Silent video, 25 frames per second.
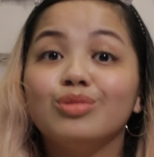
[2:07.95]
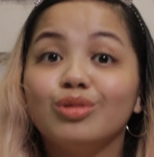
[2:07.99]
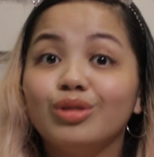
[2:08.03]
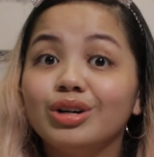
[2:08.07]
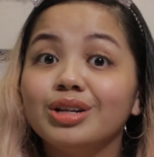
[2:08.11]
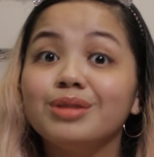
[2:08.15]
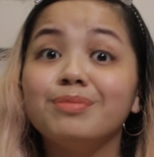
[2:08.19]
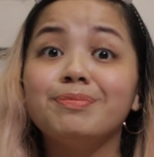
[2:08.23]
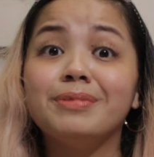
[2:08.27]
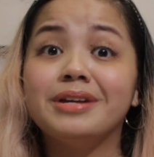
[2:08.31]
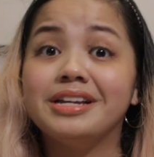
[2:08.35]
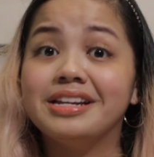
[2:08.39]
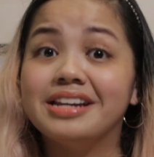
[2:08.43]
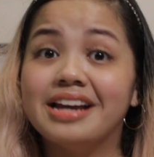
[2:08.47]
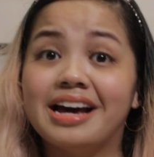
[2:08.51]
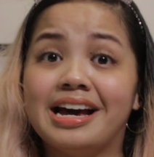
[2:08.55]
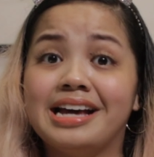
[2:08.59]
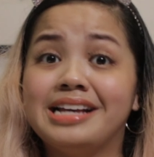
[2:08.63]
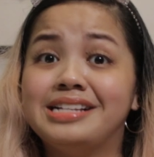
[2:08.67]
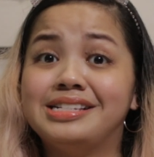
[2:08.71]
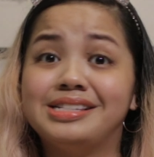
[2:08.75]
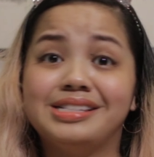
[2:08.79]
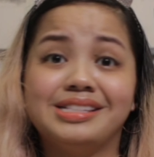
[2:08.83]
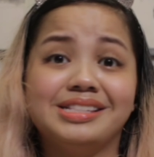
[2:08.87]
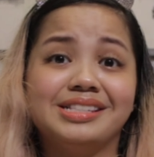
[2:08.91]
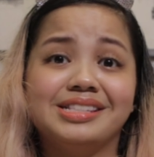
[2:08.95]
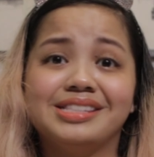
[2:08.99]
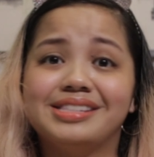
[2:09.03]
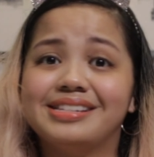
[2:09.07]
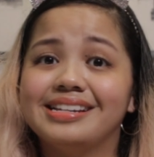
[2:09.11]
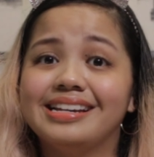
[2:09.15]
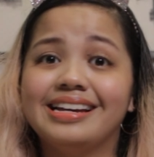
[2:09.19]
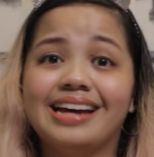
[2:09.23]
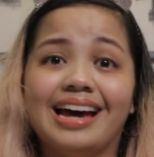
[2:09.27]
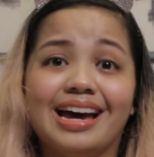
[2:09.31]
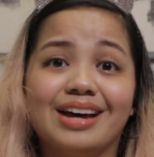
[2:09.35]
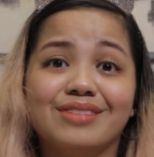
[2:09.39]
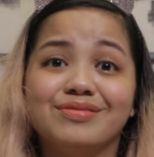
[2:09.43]
would be nice to
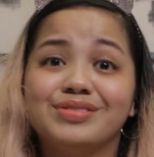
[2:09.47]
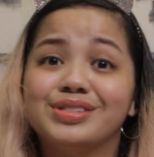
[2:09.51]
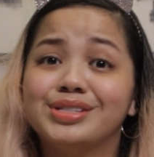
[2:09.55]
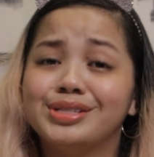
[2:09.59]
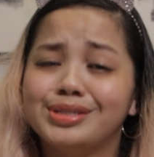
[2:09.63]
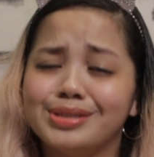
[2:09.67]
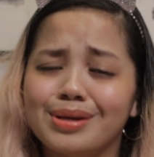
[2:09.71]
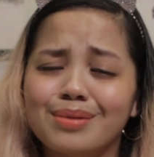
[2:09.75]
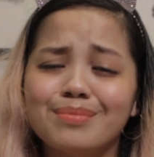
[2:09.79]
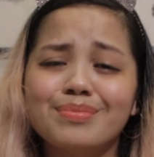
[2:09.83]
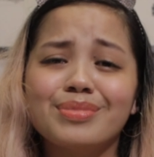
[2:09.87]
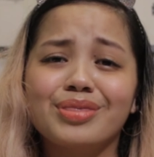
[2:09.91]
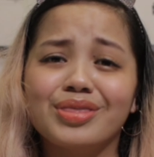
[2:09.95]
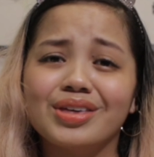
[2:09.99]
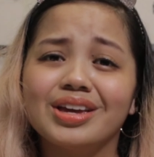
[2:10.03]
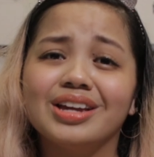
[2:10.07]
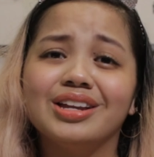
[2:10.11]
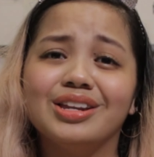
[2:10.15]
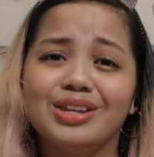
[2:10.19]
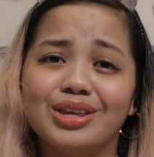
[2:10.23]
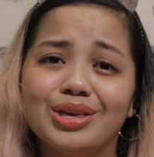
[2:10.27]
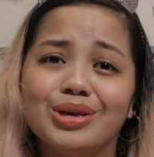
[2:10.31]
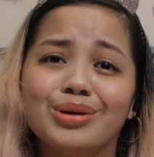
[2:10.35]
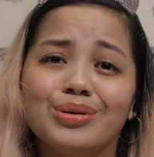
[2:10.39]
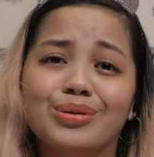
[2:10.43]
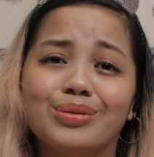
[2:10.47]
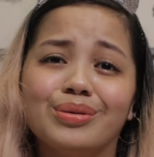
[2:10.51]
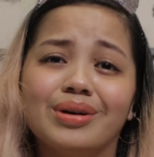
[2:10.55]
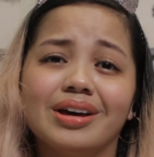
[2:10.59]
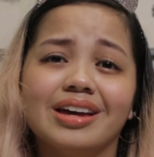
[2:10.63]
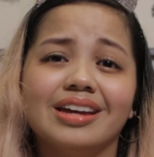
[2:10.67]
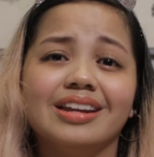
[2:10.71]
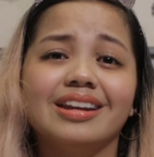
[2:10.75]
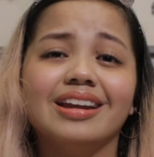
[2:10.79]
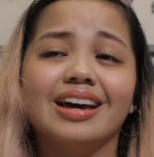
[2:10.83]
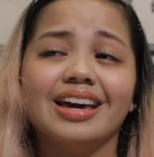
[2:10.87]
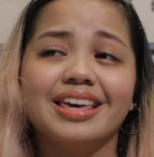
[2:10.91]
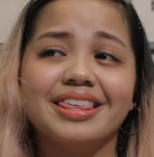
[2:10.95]
have something new,
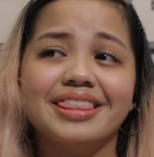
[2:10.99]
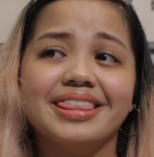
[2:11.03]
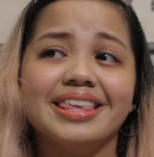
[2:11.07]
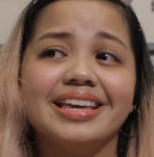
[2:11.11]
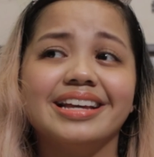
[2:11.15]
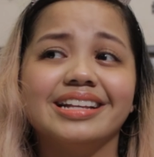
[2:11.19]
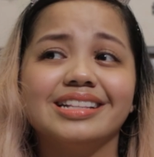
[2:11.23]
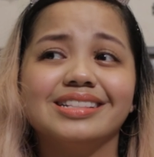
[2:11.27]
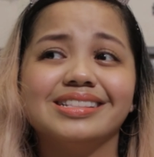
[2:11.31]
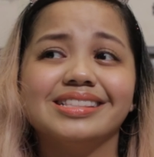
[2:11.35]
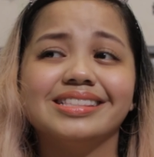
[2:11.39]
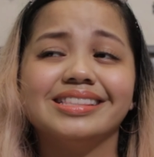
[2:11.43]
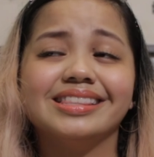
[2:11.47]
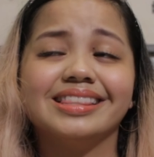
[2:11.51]
and I think